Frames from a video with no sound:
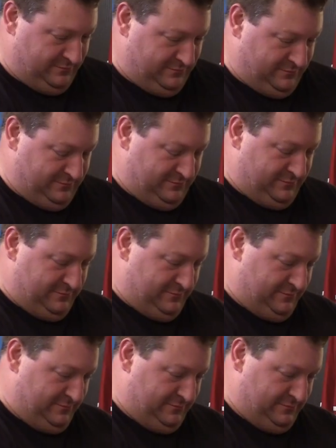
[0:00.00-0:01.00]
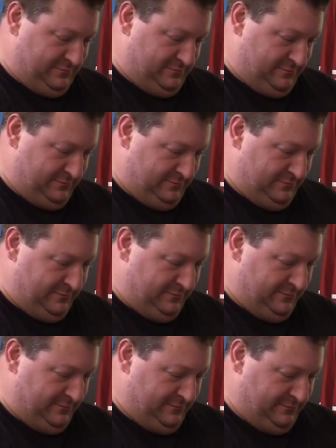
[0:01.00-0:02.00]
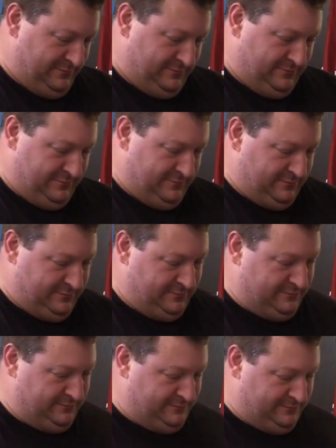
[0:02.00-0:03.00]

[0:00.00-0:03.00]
This person isn't speaking.